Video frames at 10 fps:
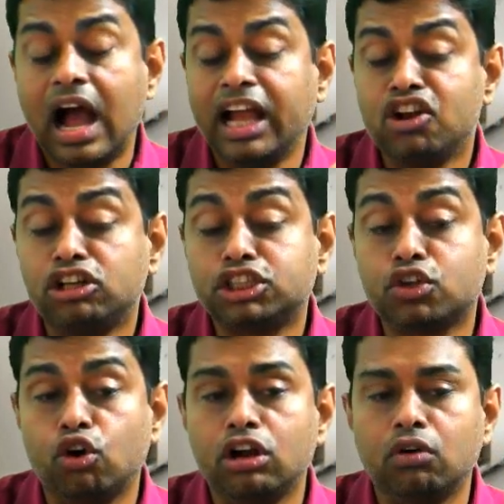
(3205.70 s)
I will not
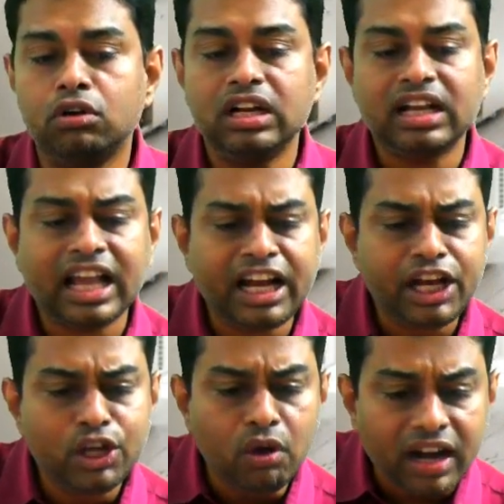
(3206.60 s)
scroll down. Can
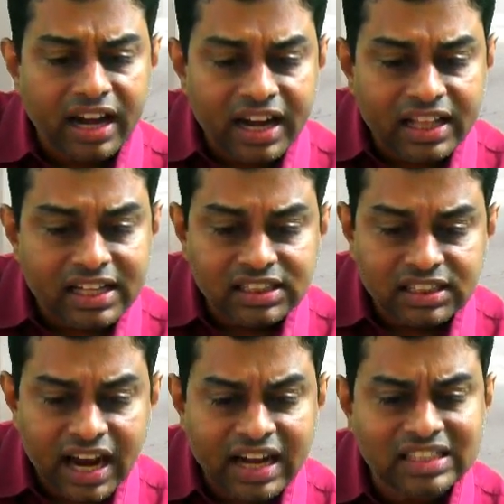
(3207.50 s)
you read this
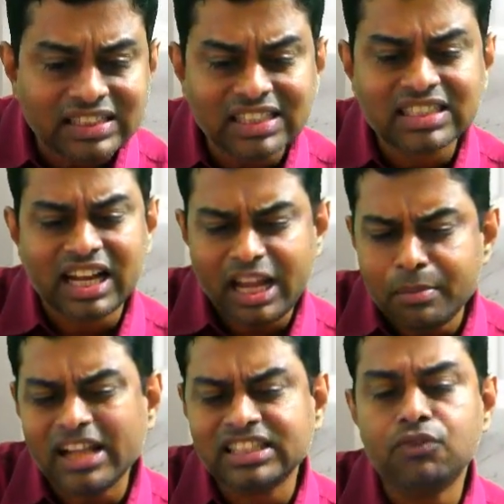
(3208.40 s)
and just
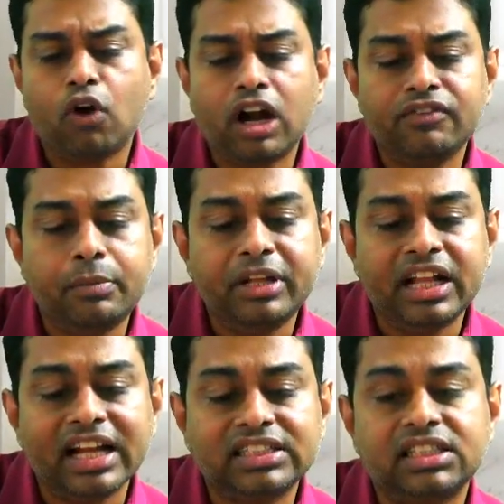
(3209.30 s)
imagine what will be the
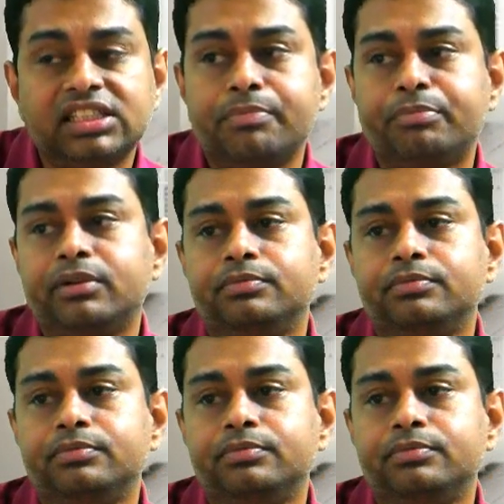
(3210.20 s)
next step?